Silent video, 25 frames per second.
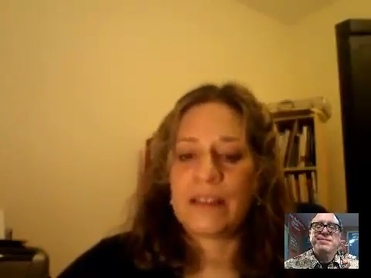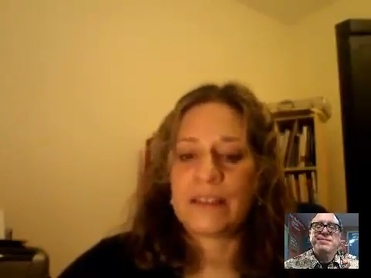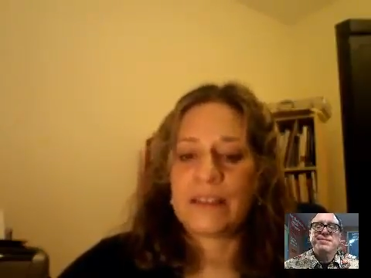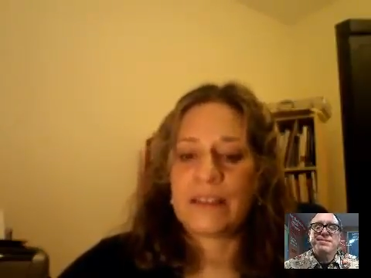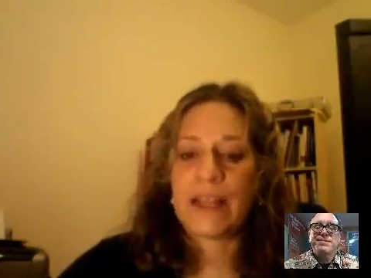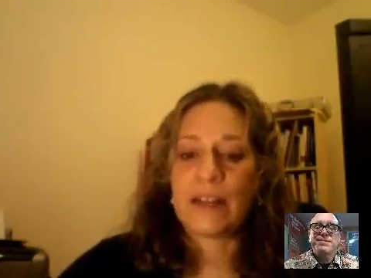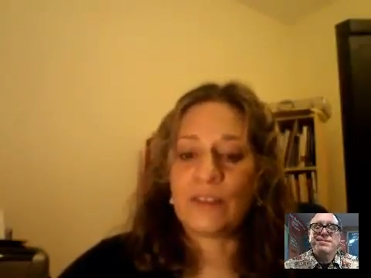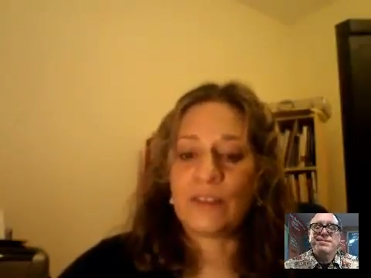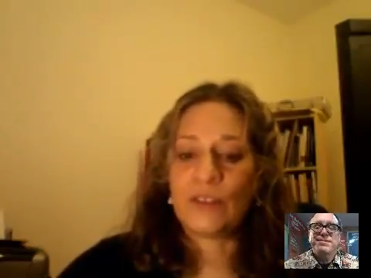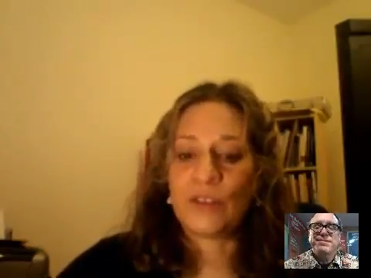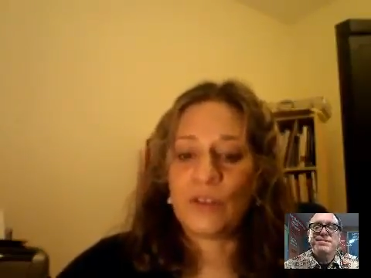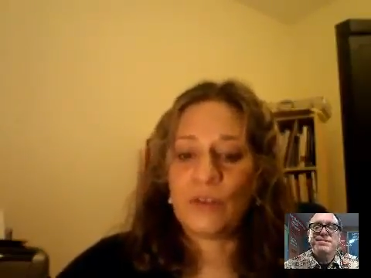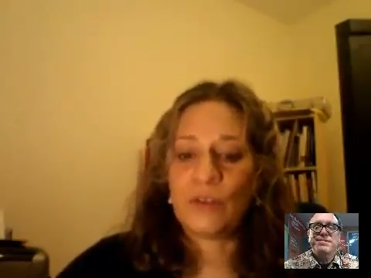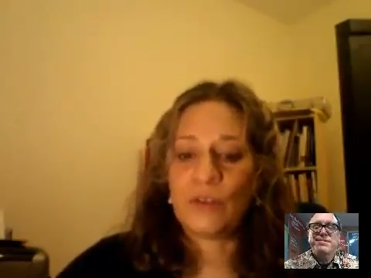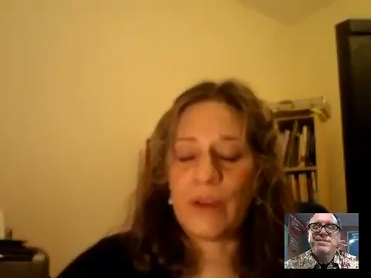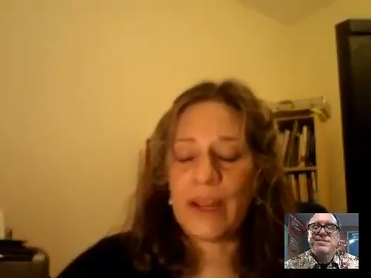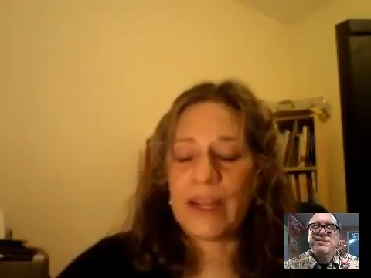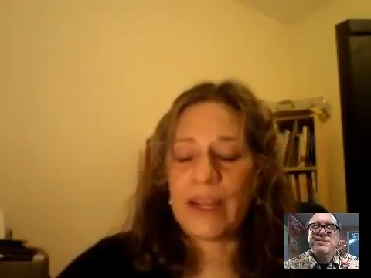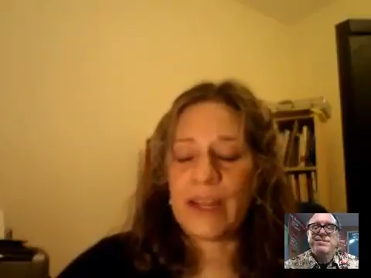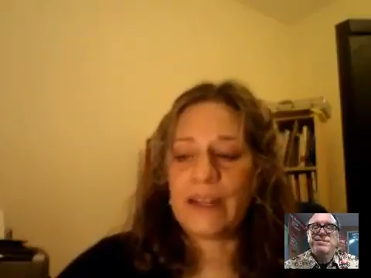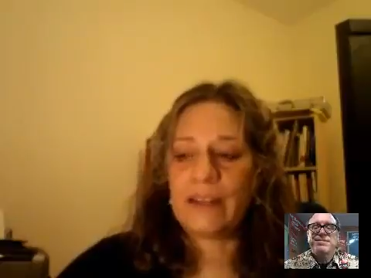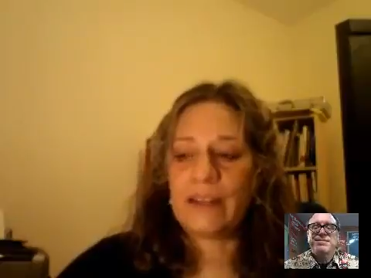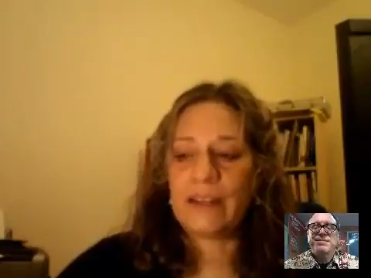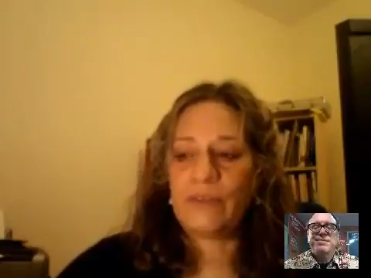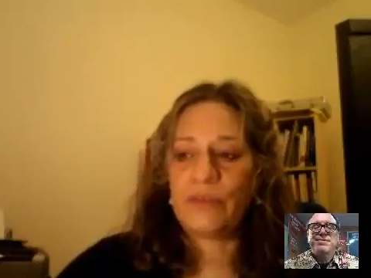technical
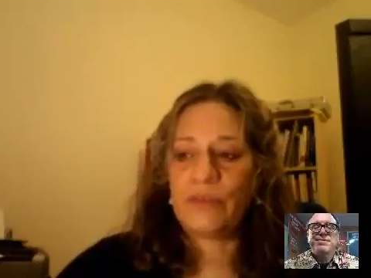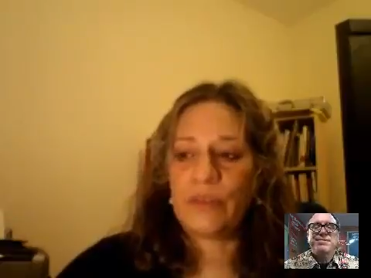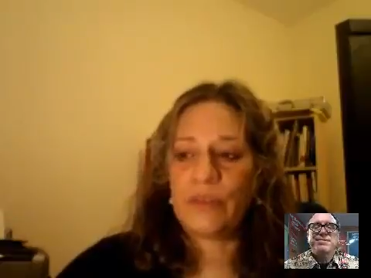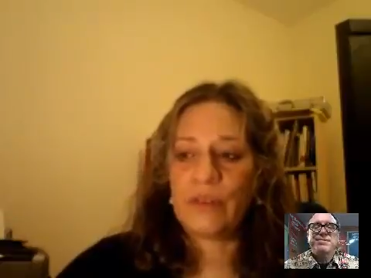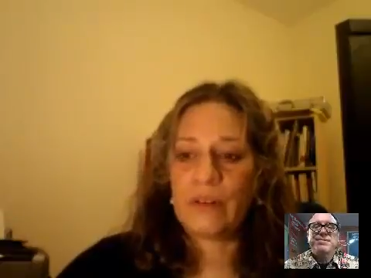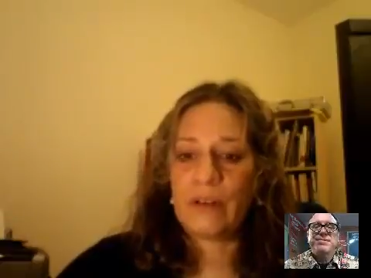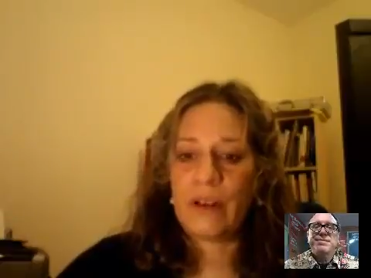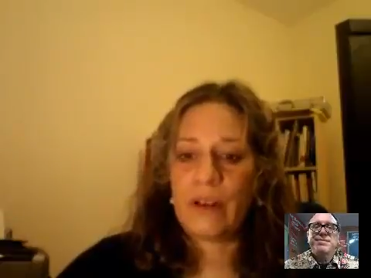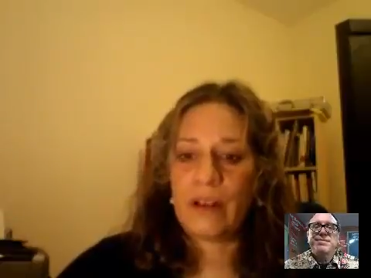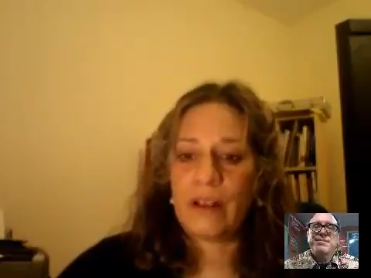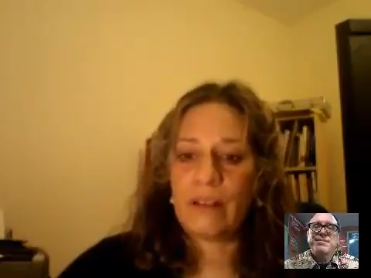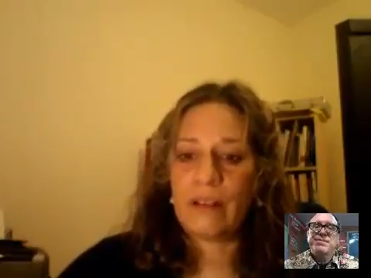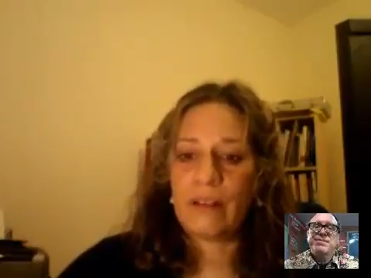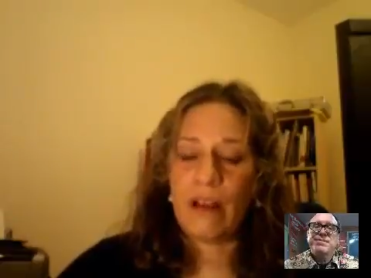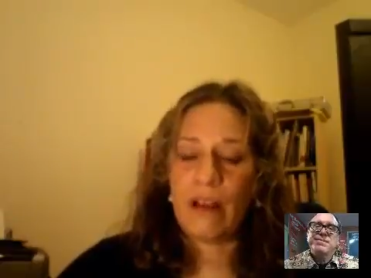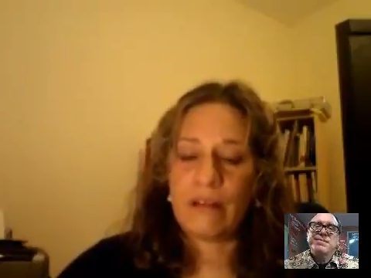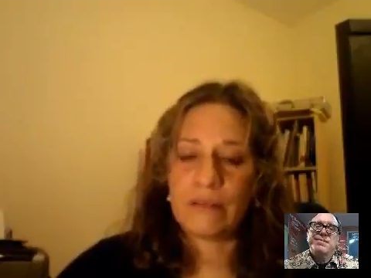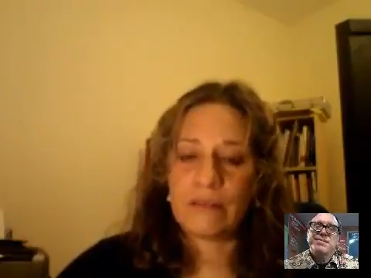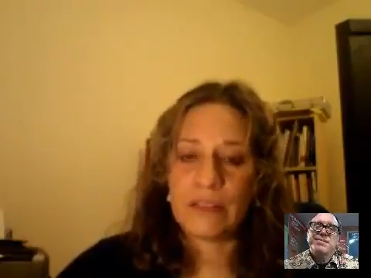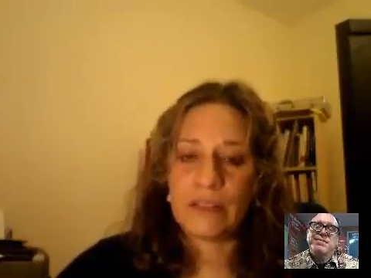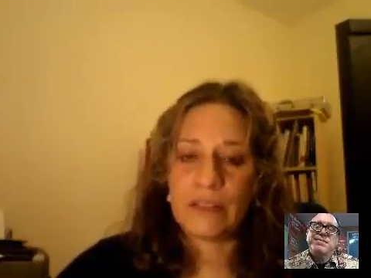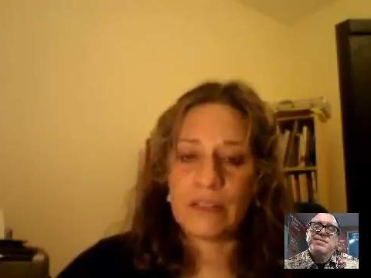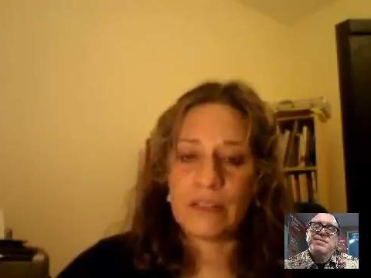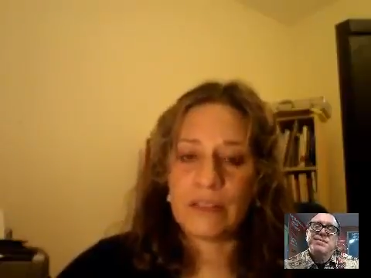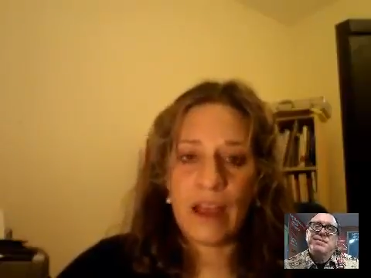writing for a
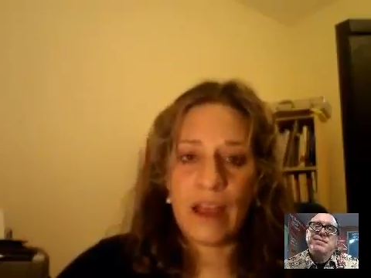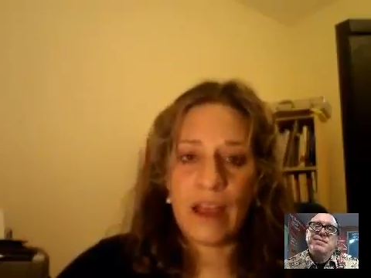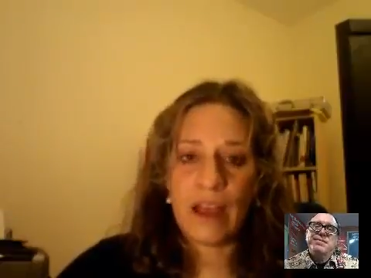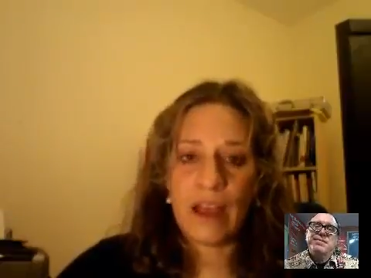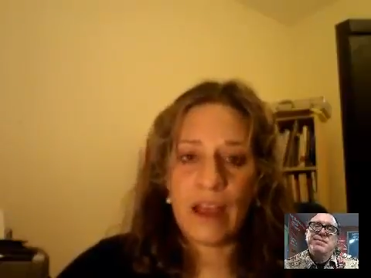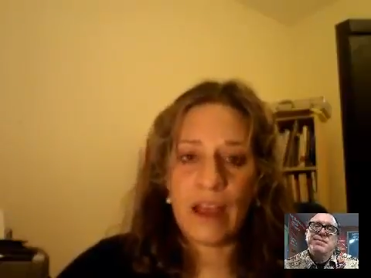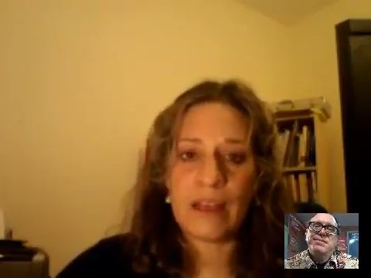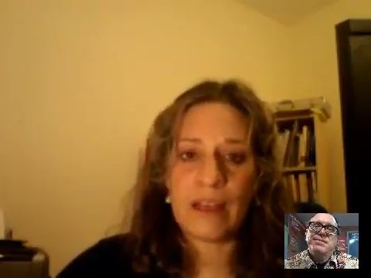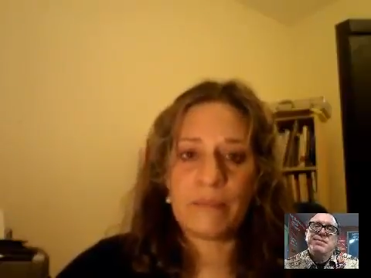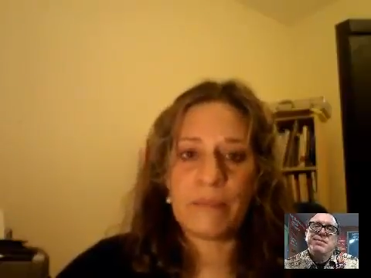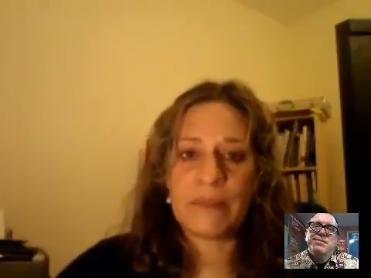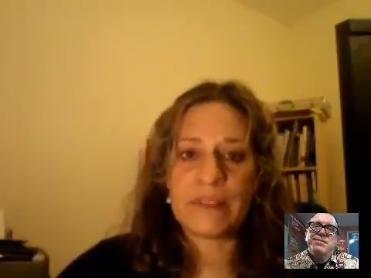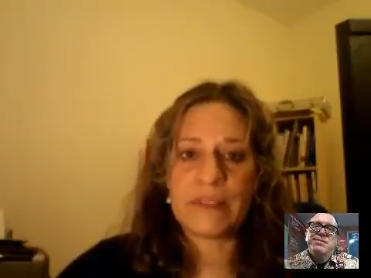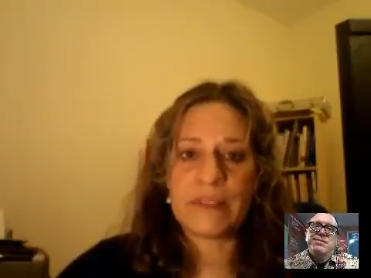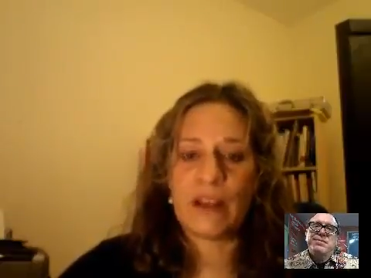long time